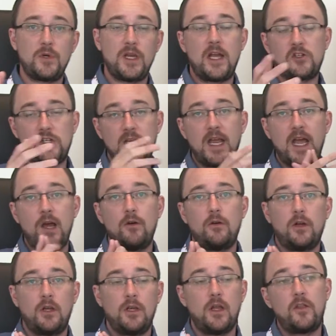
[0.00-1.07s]
We actually
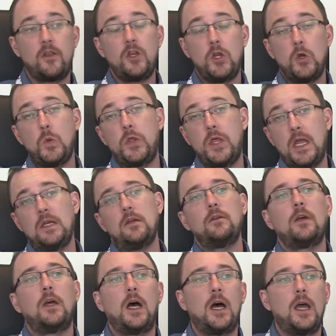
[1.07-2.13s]
now, another new thing
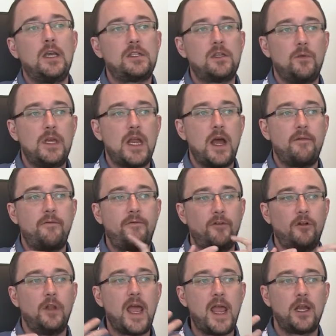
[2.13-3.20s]
is that we now have
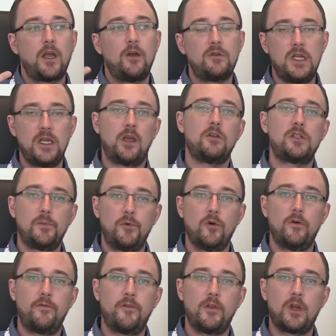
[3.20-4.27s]
full encode-decode
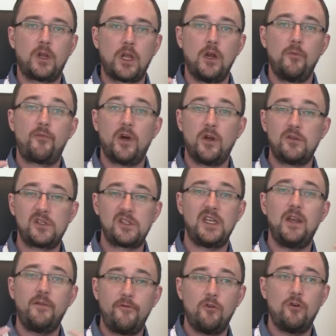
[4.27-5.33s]
support for the GoPro
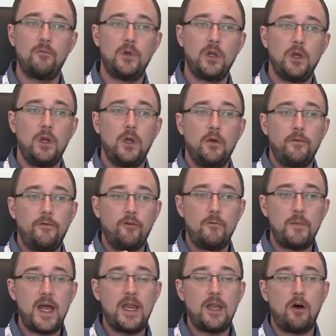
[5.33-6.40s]
Cineform
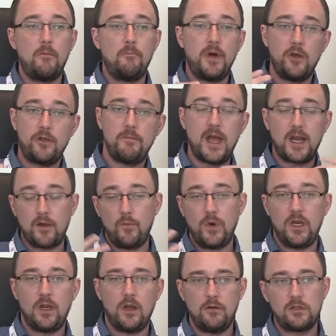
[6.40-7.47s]
format on both Mac and
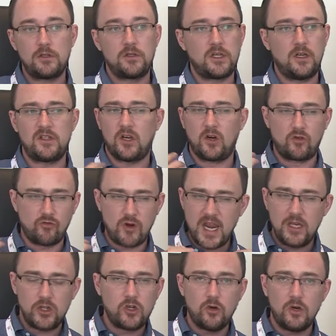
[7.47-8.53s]
Windows. So it's a
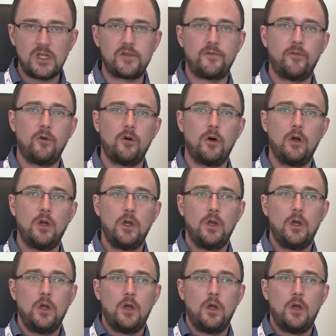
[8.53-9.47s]
great choice for